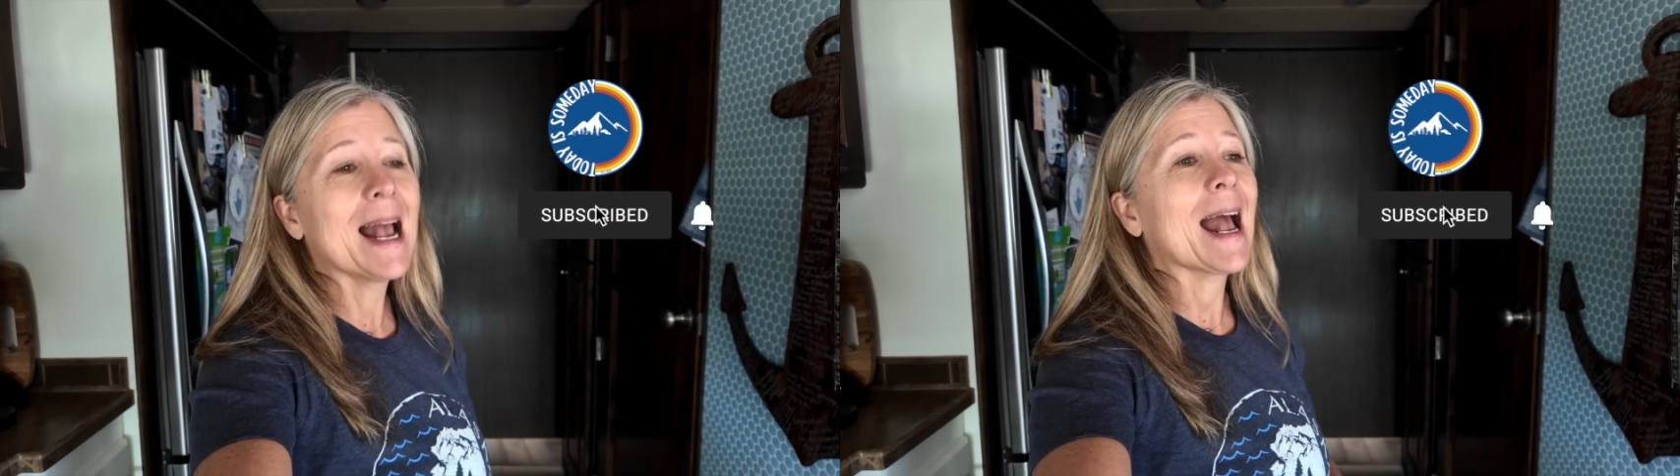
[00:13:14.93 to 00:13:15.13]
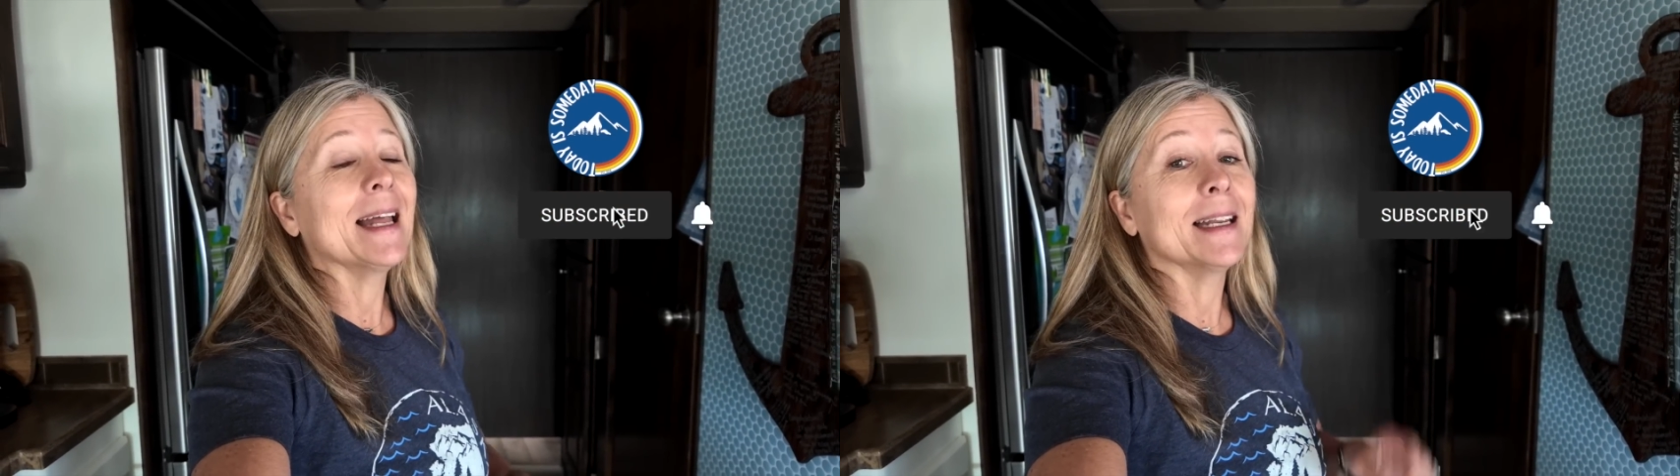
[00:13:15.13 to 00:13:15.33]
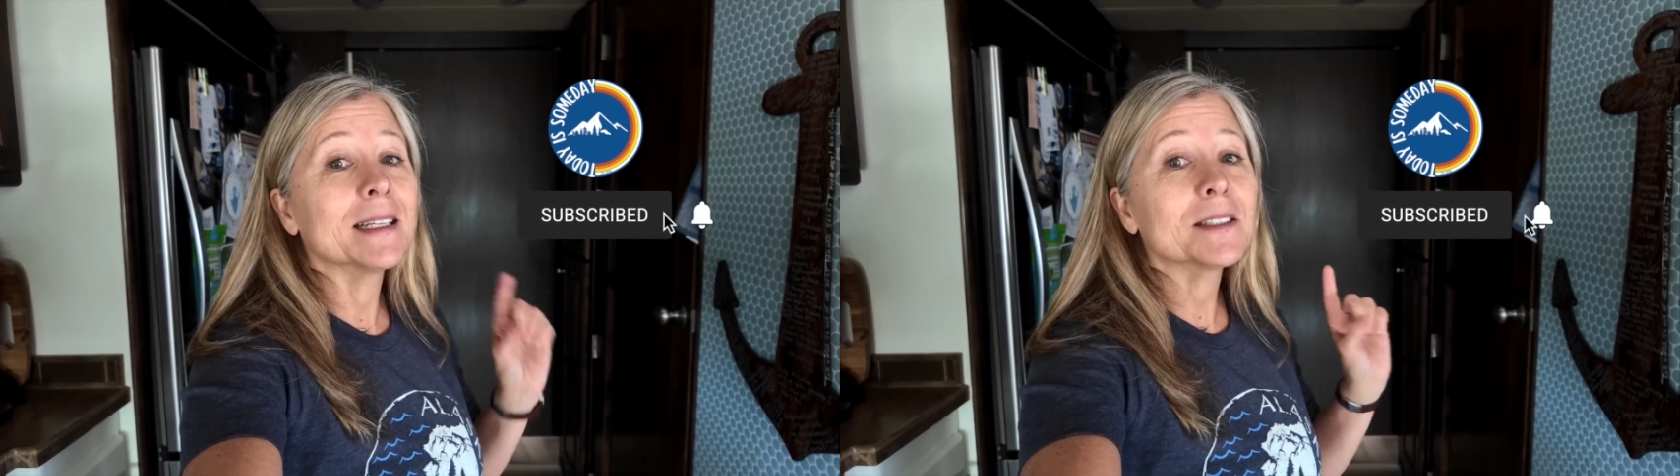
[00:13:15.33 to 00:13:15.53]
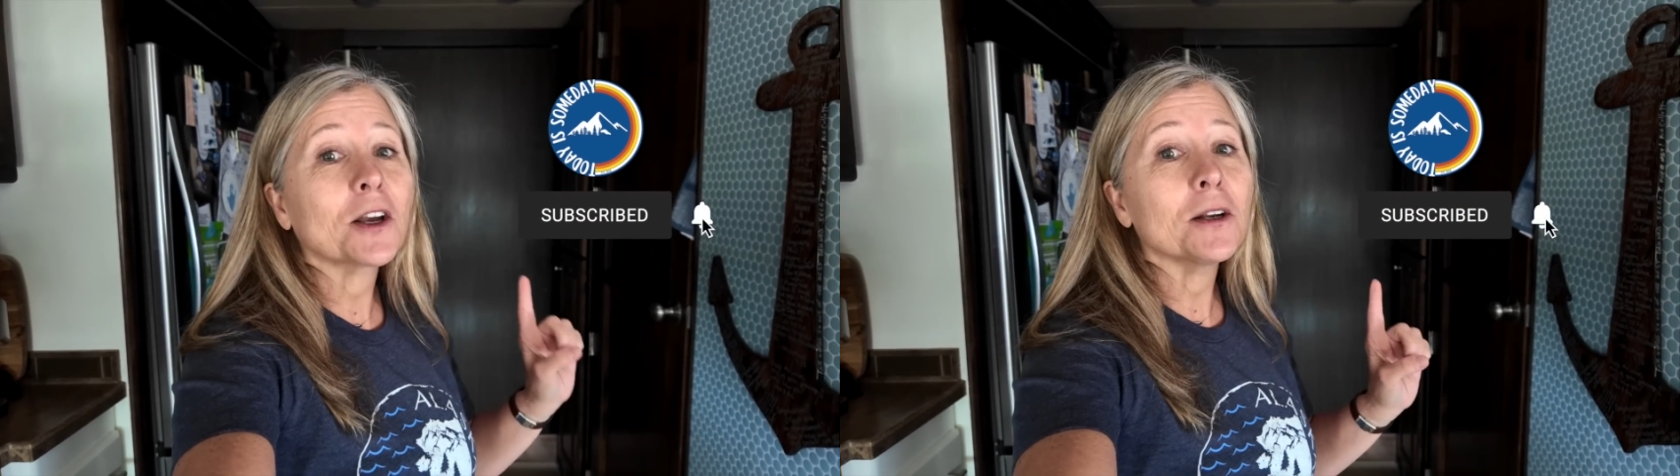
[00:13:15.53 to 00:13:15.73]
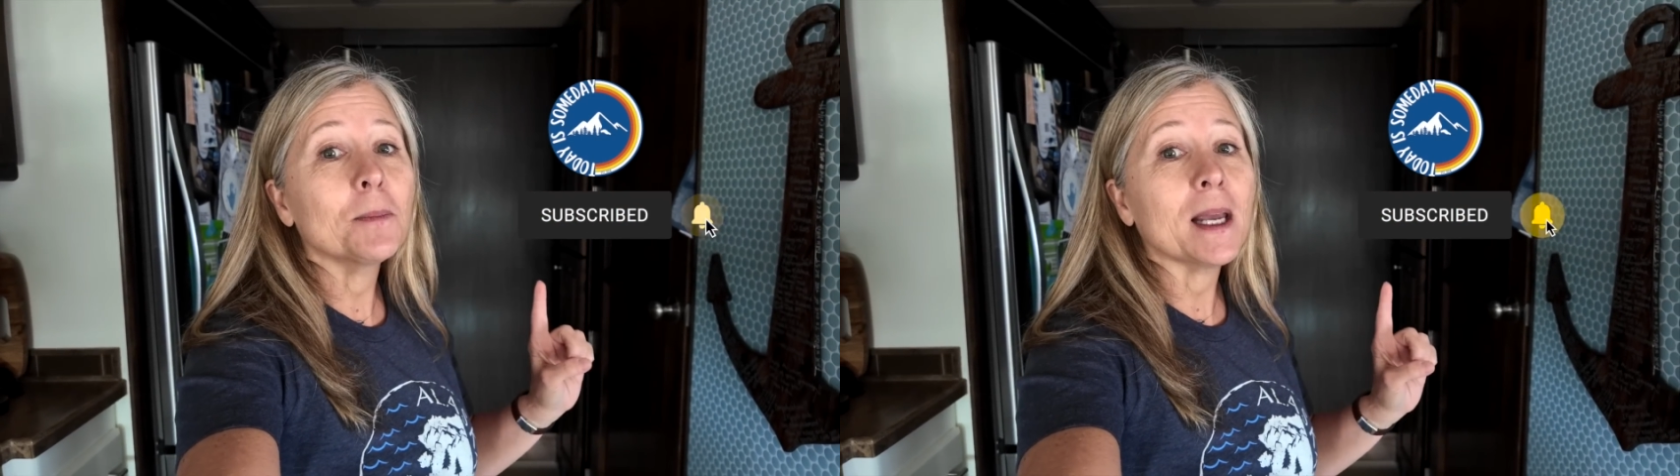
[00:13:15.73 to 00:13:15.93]
and it is
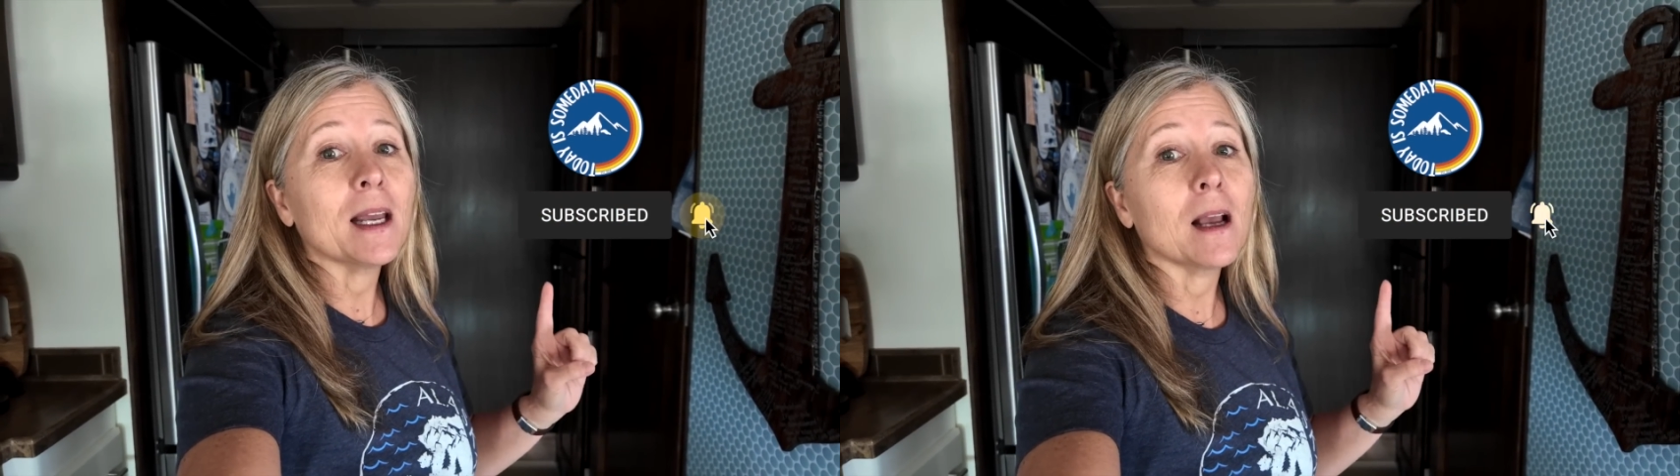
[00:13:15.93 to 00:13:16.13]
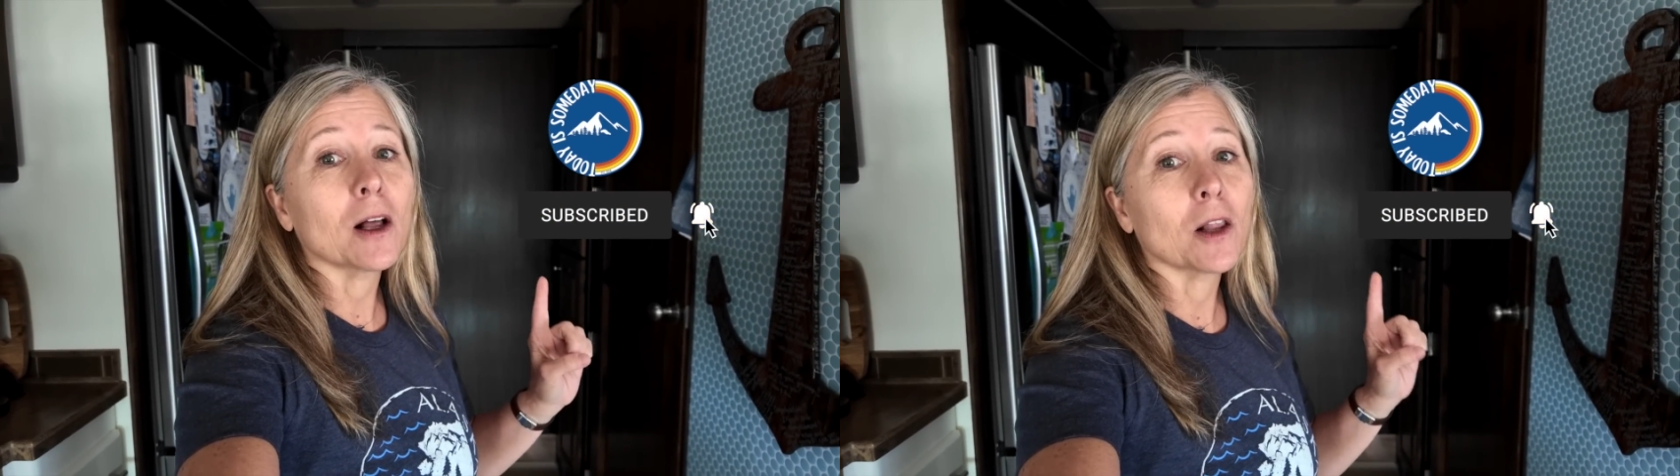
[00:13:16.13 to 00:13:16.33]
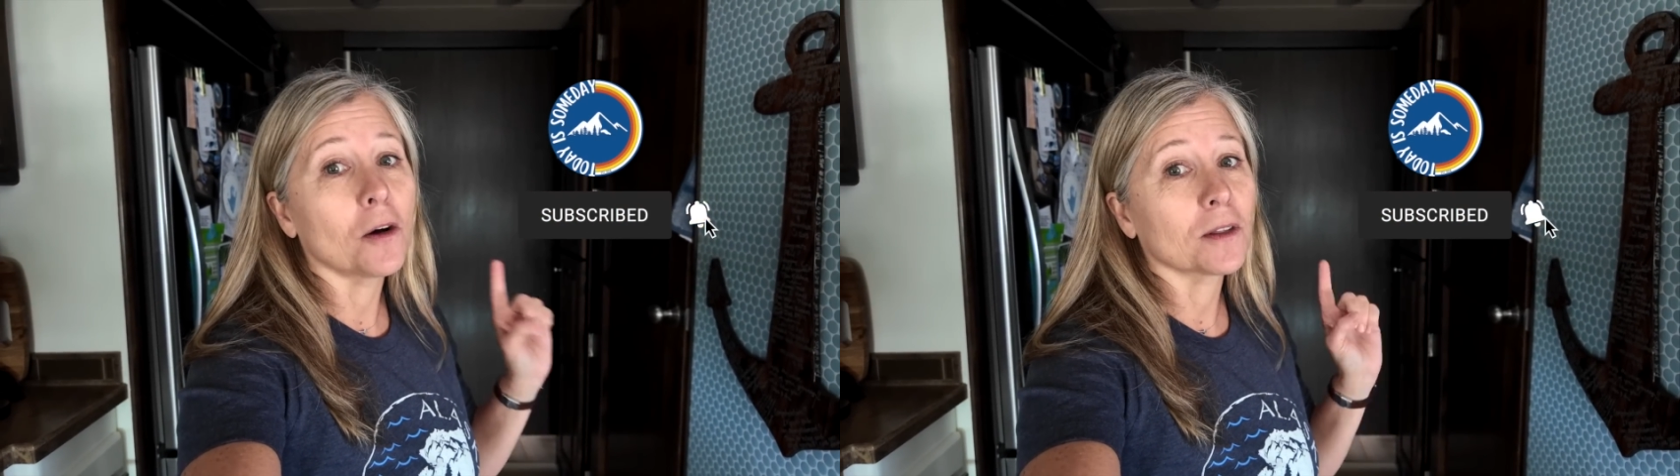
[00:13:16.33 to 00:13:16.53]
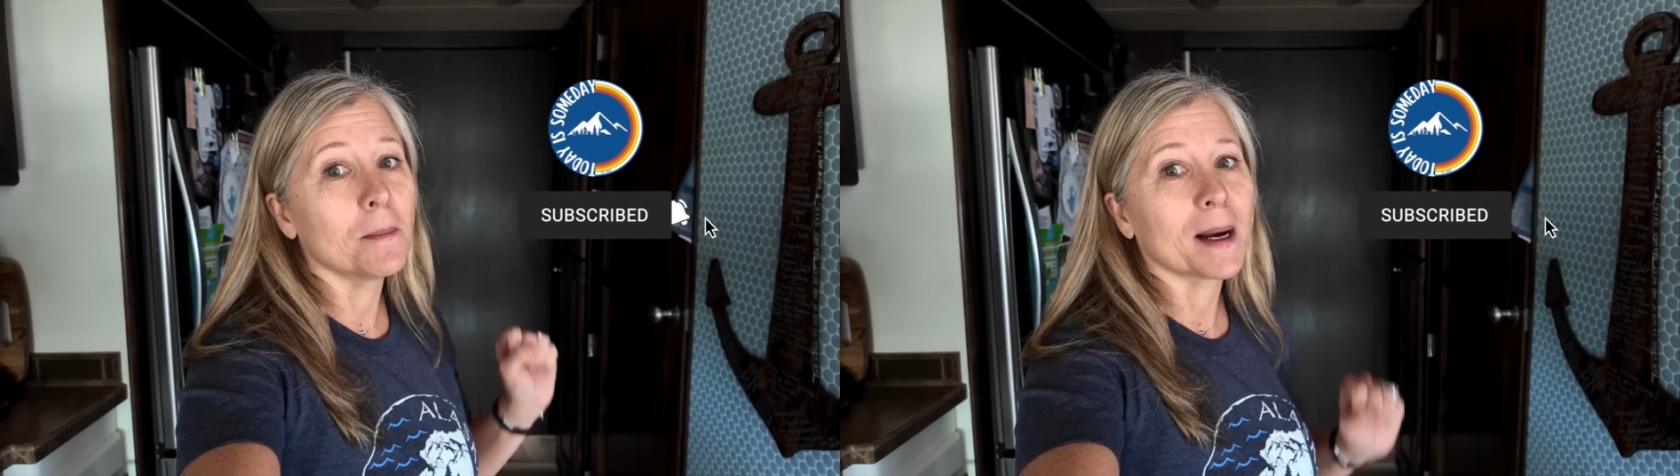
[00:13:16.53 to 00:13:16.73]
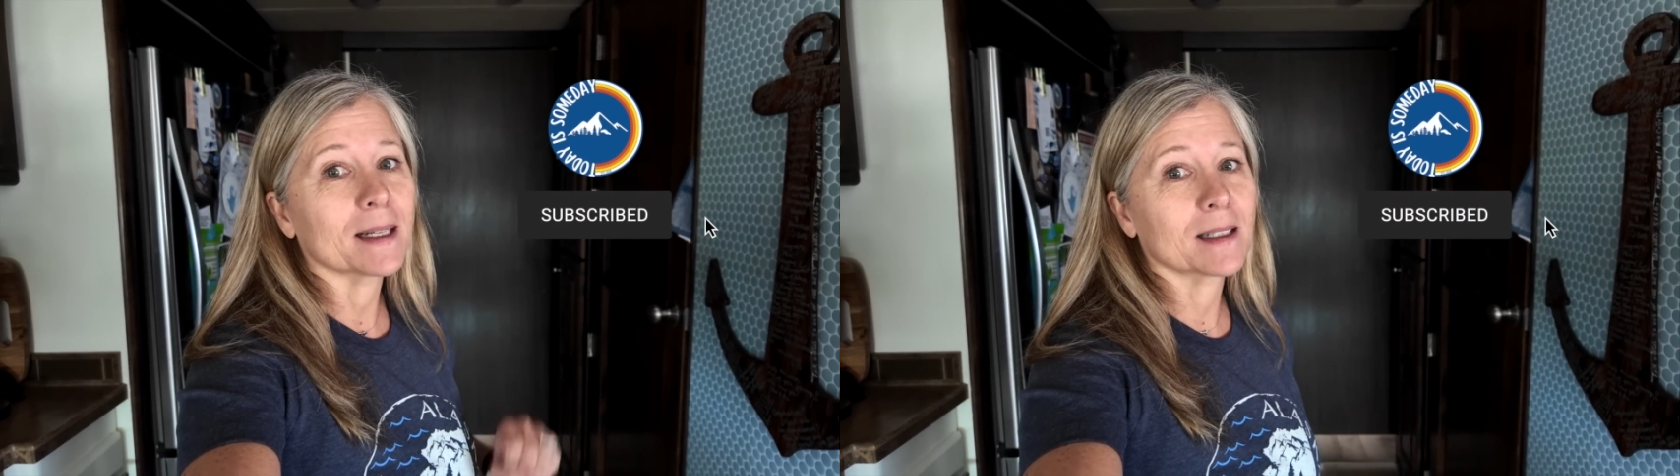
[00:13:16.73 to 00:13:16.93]
going to be along the
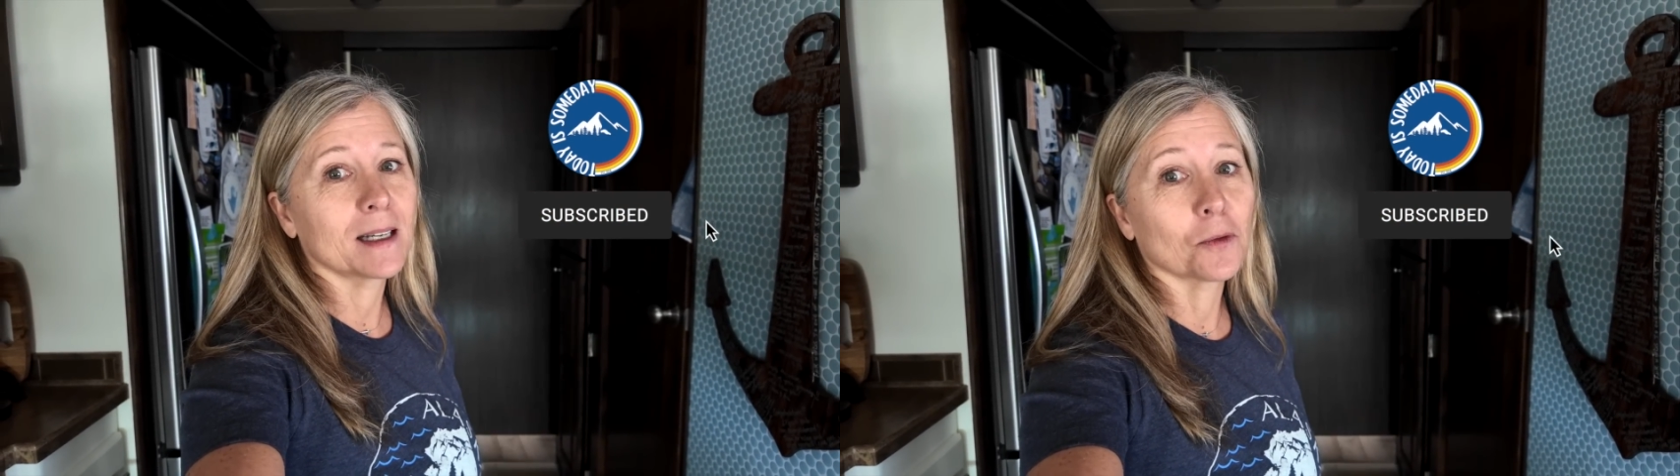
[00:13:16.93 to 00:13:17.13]
Mexican